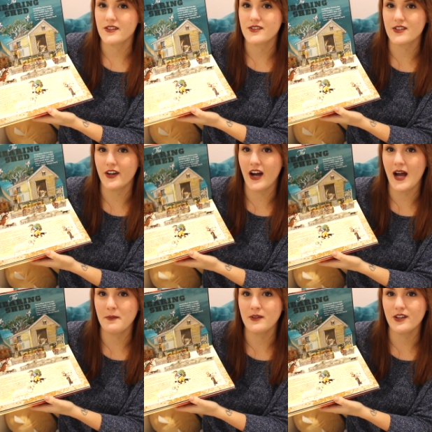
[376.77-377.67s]
So
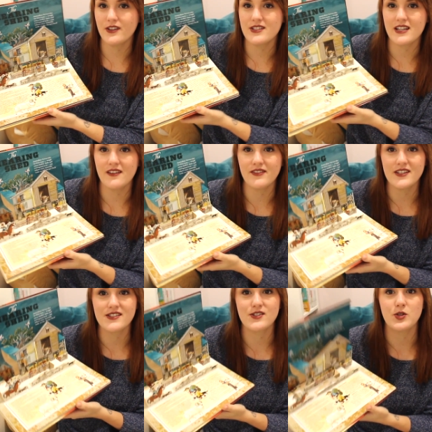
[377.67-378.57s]
I'm going to give
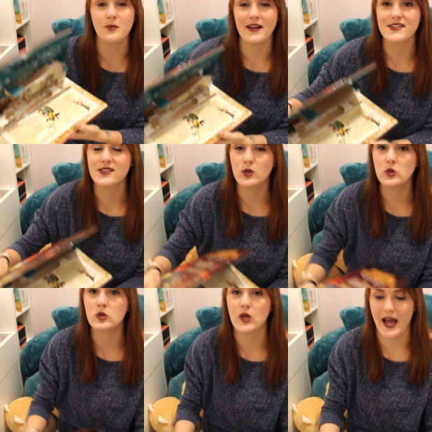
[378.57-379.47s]
this to my
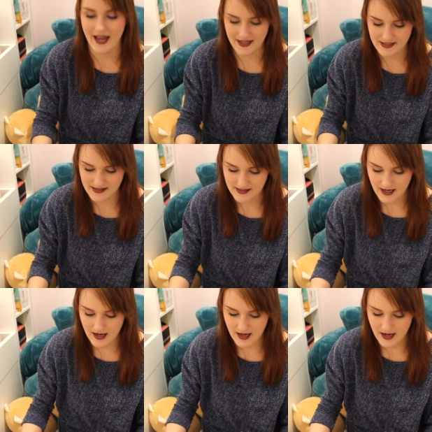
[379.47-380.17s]
school as